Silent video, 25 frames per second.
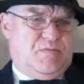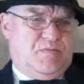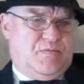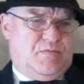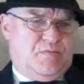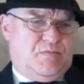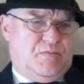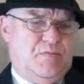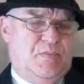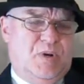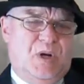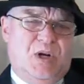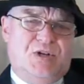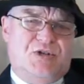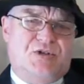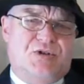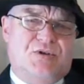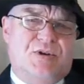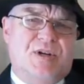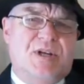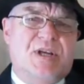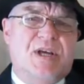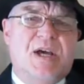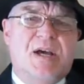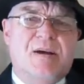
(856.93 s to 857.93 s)

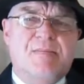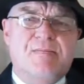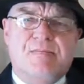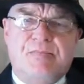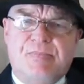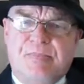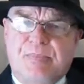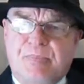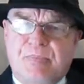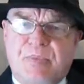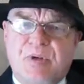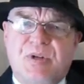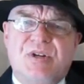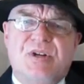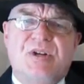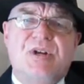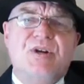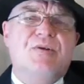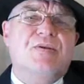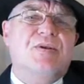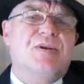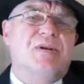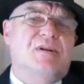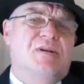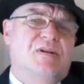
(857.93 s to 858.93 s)
military
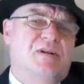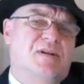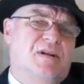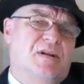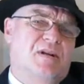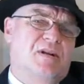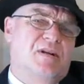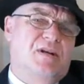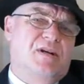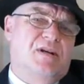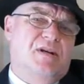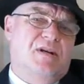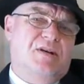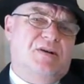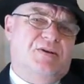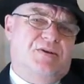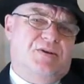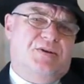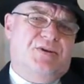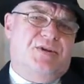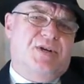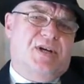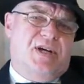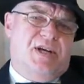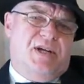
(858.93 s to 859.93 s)
material
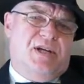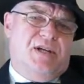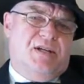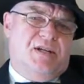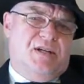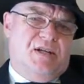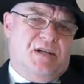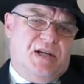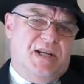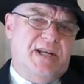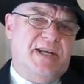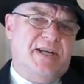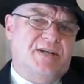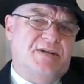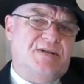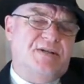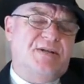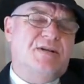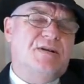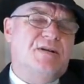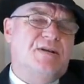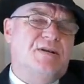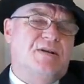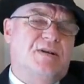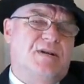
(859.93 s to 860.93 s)
that they lent
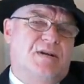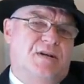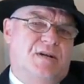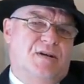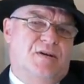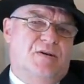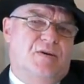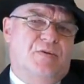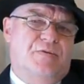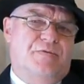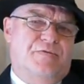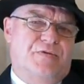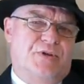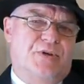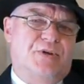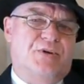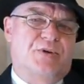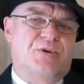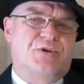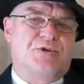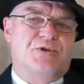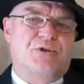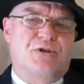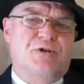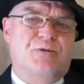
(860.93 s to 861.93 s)
on very
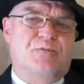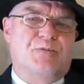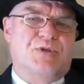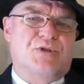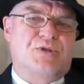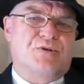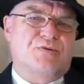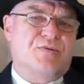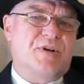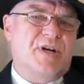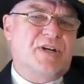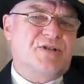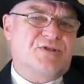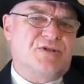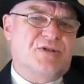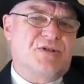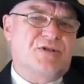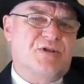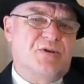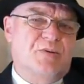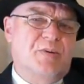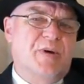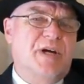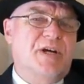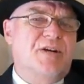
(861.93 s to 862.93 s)
good terms to Russia,
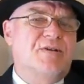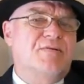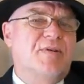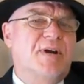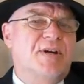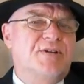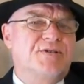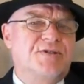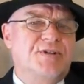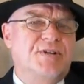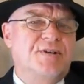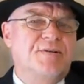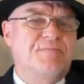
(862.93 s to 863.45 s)
to aid Russia,